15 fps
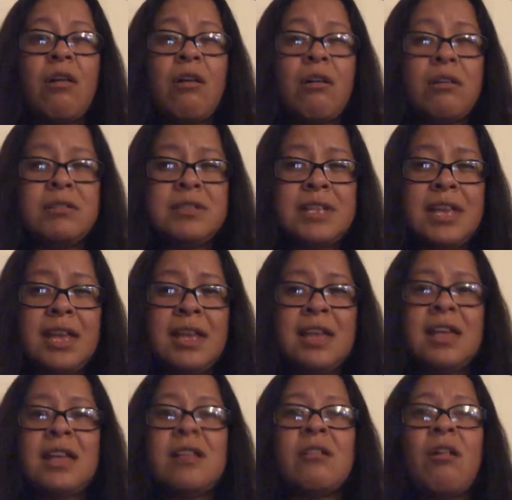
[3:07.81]
all day
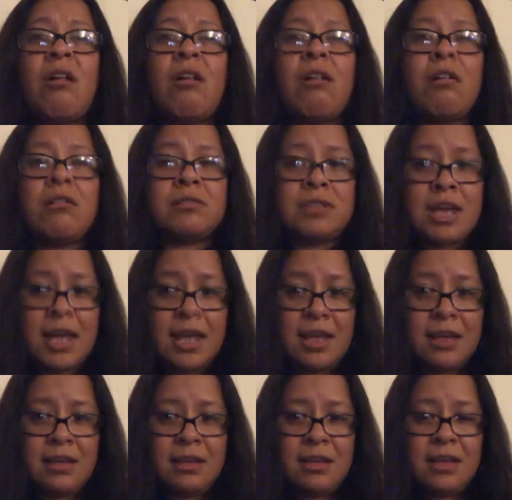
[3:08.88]
and all night.